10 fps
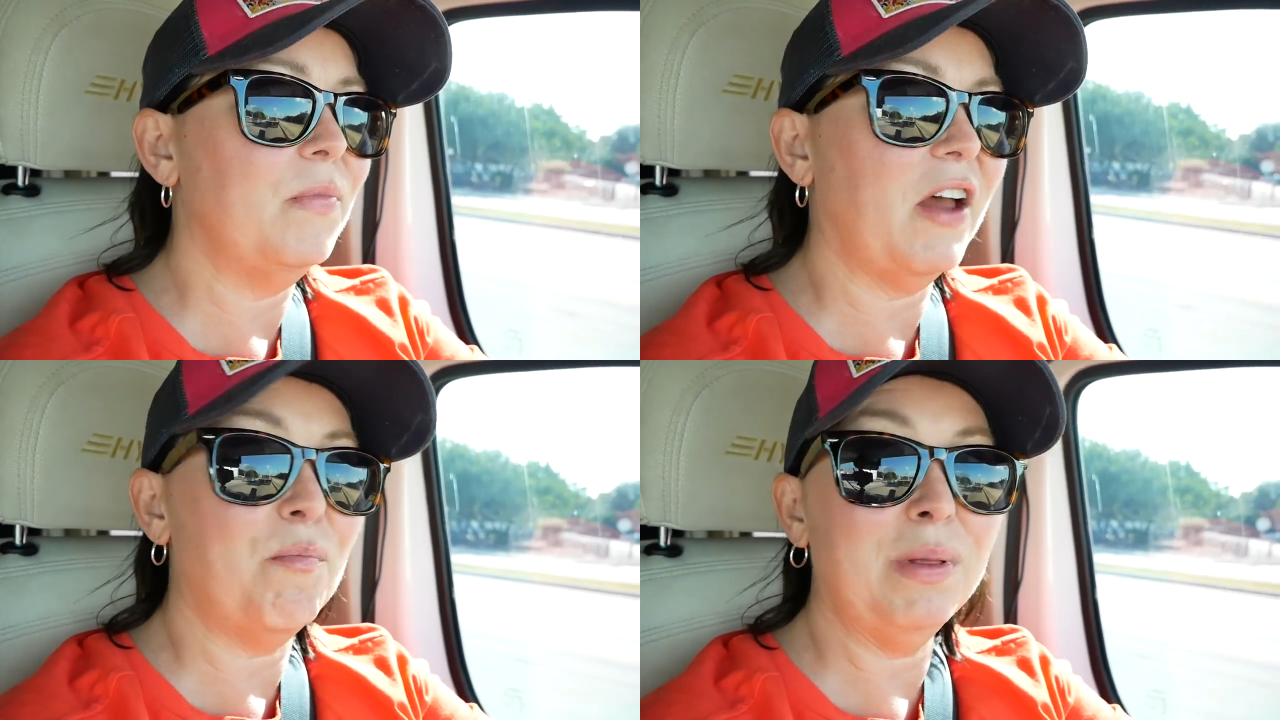
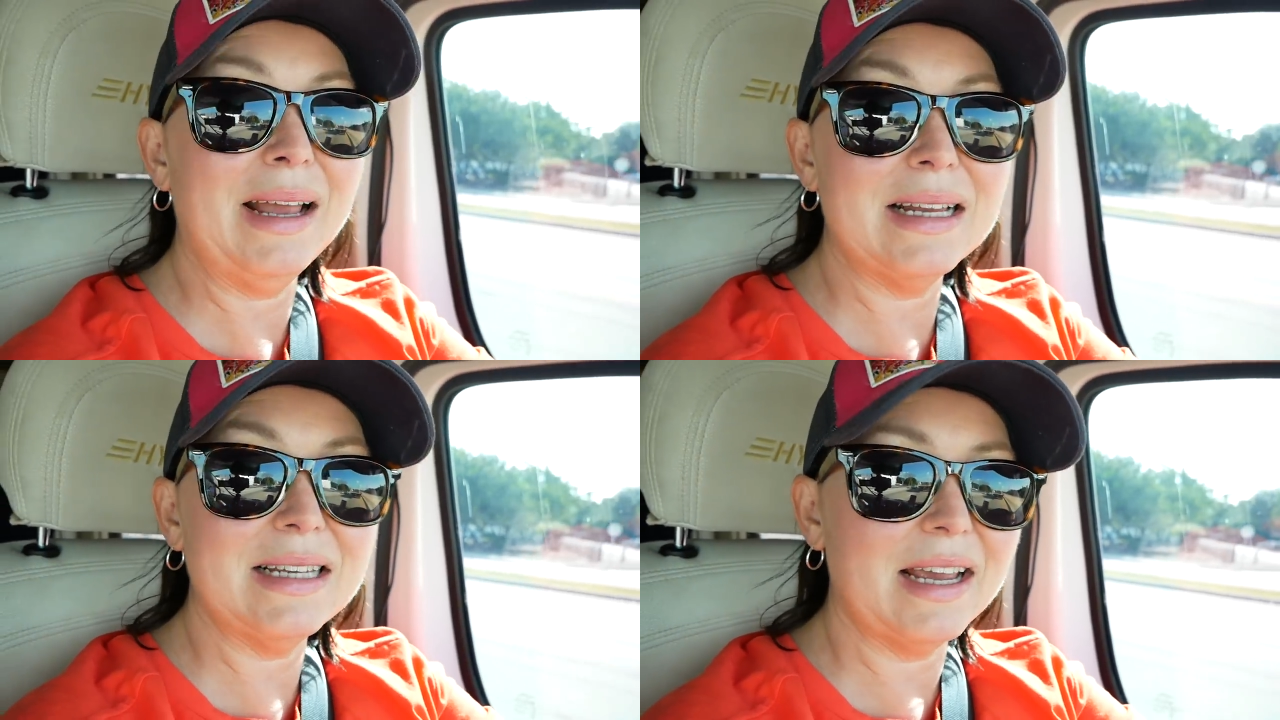They have
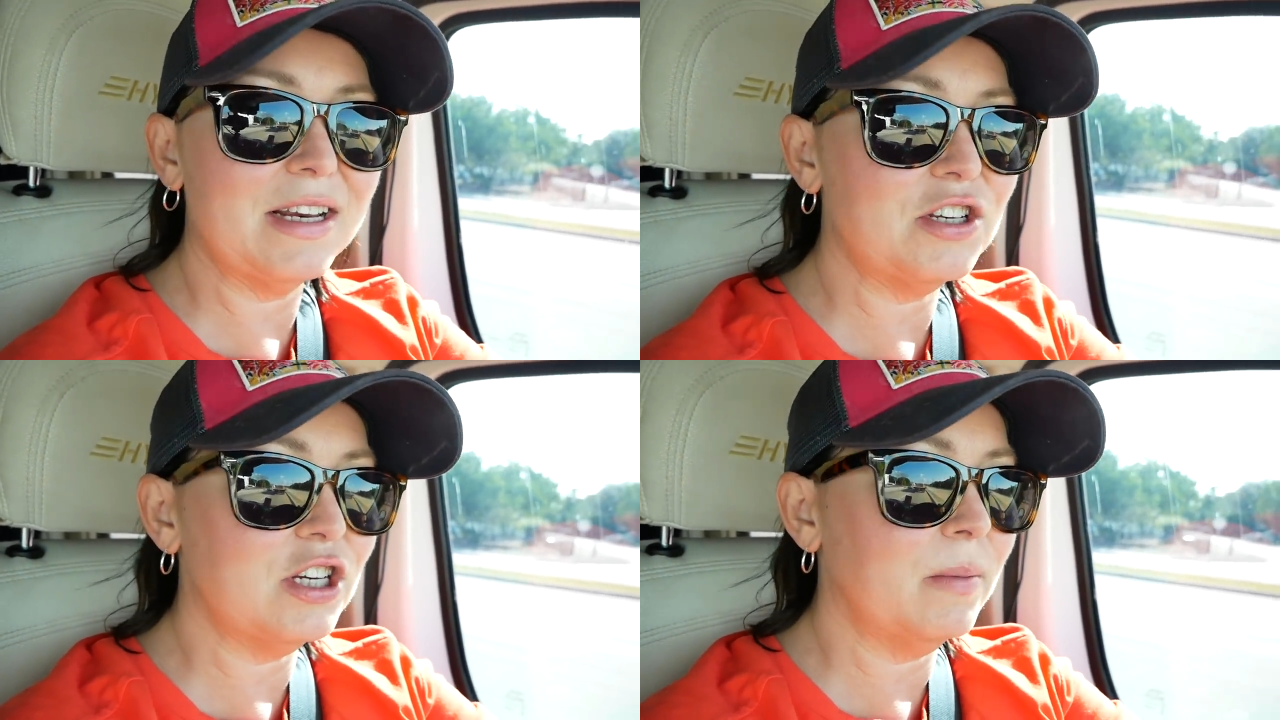
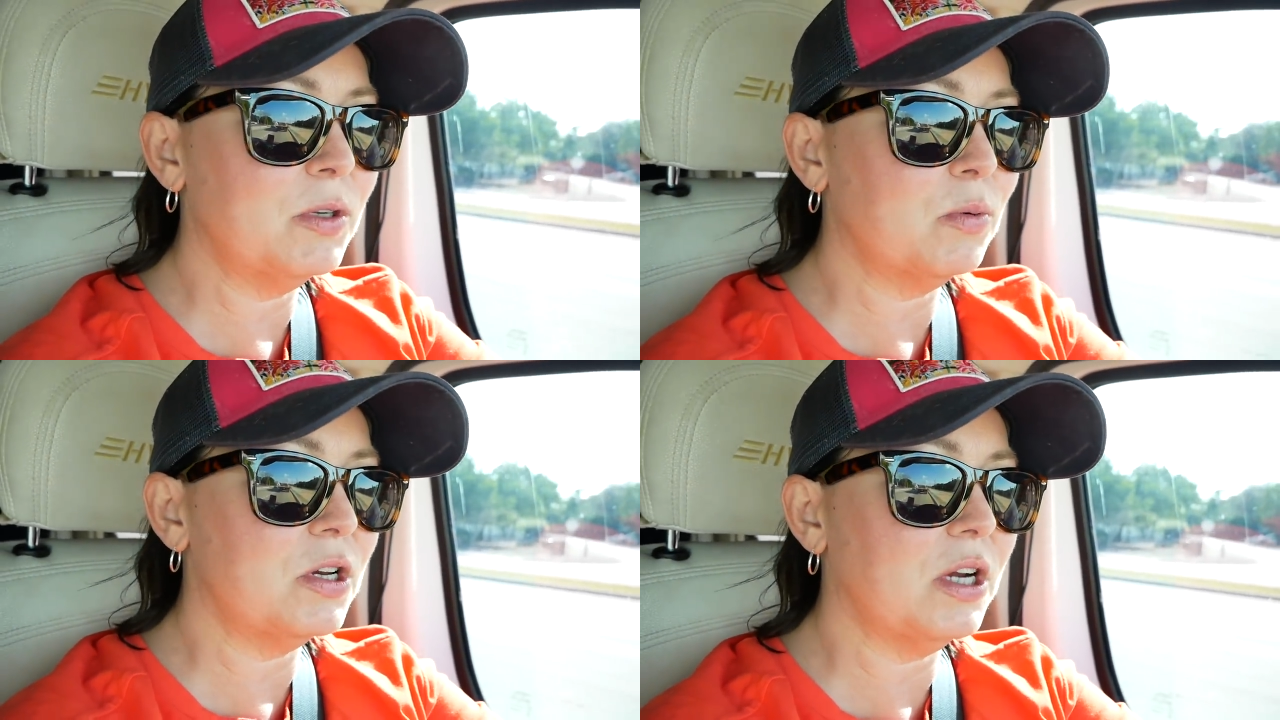plantain
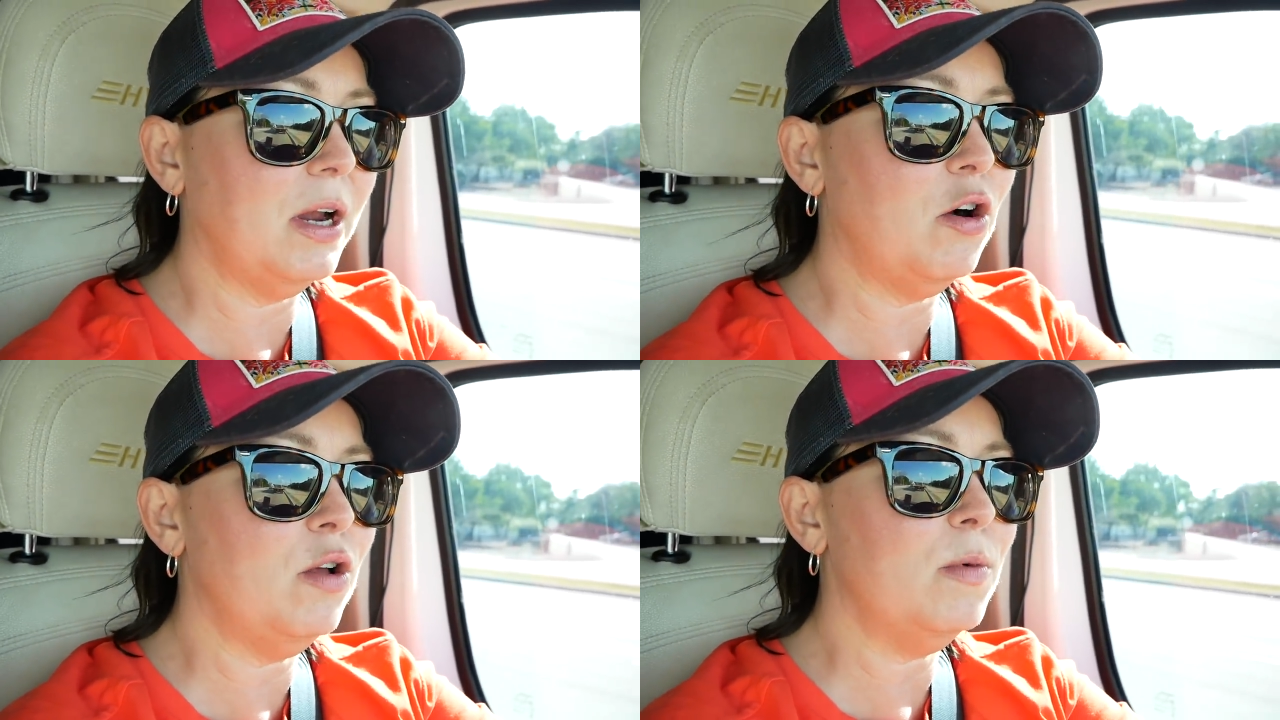chips, which
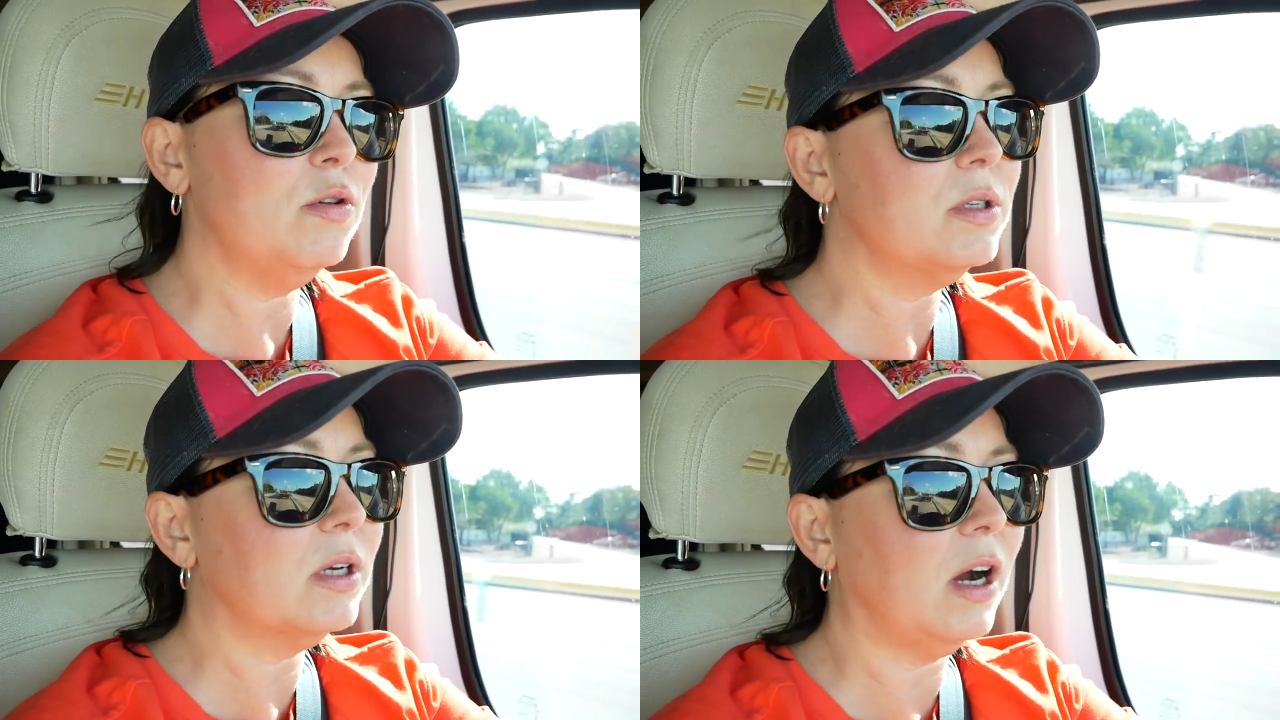I
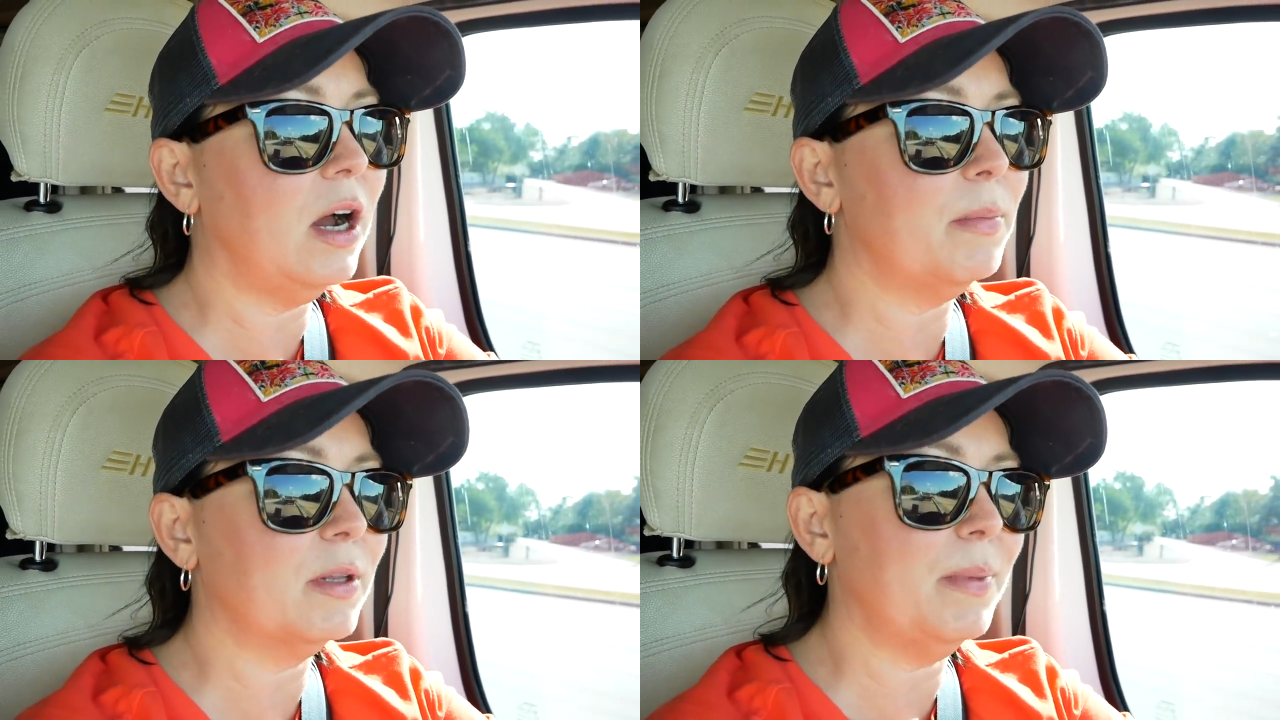almost
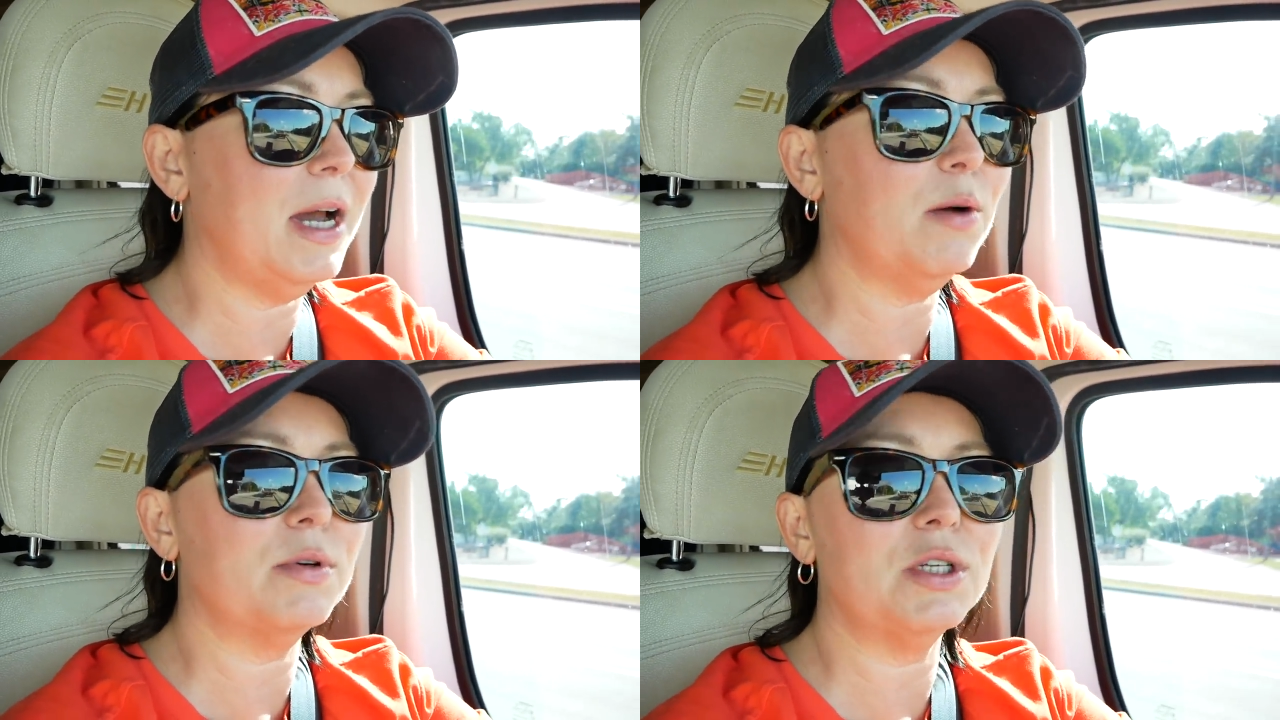got, but the
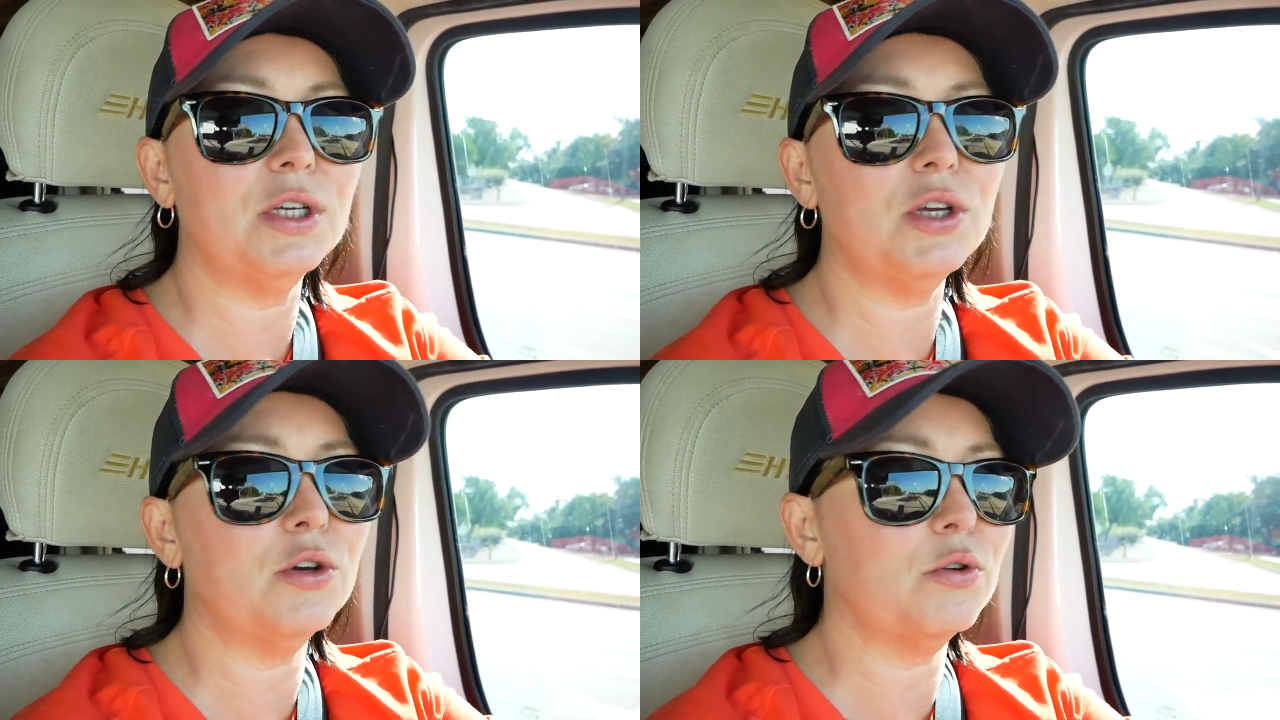bag was
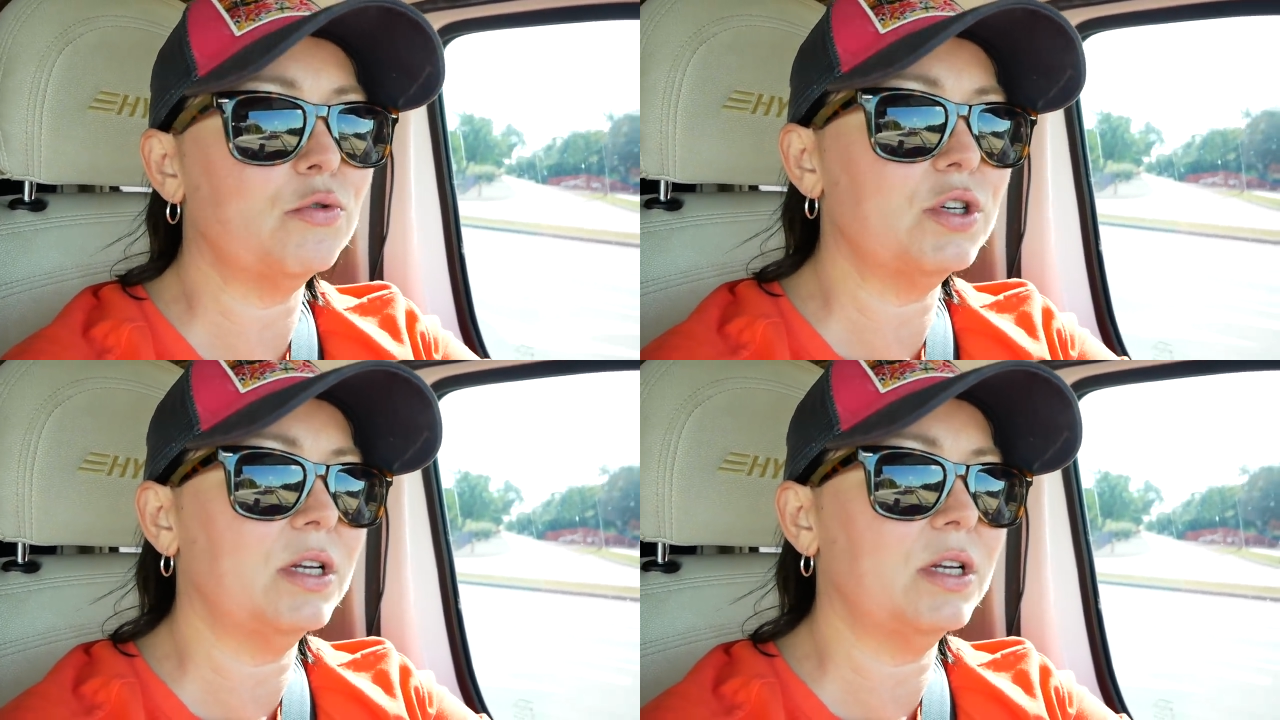huge.